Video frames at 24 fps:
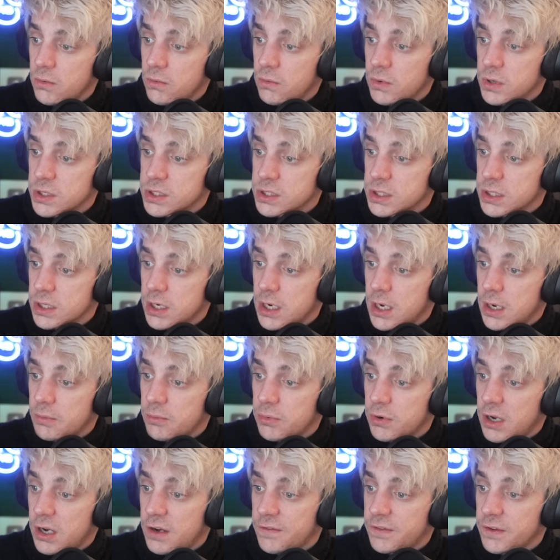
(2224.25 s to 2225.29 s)
which the
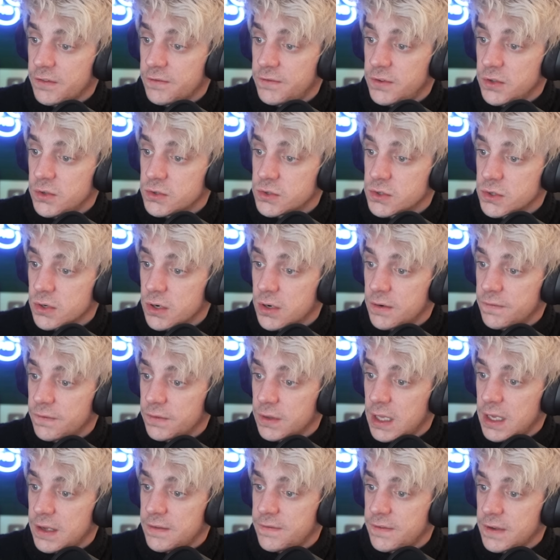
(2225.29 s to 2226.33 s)
nonprofit Future of
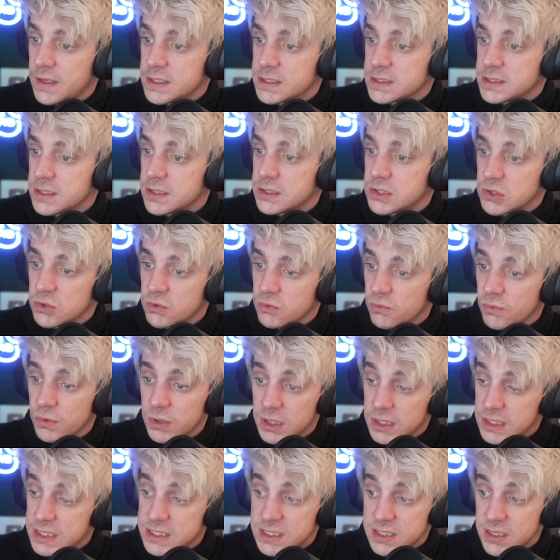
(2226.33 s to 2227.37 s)
Life Institute
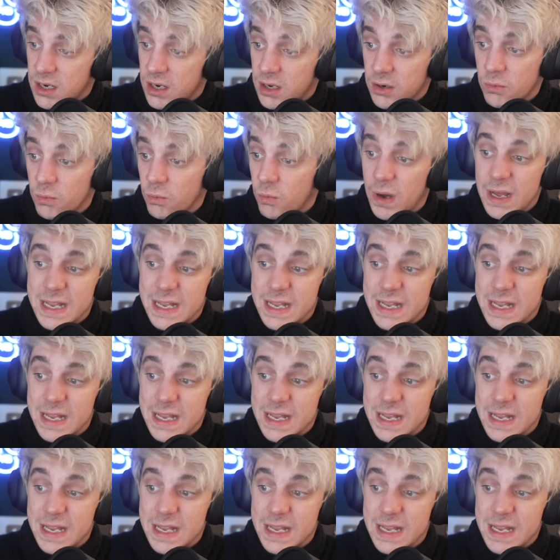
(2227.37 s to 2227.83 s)
released on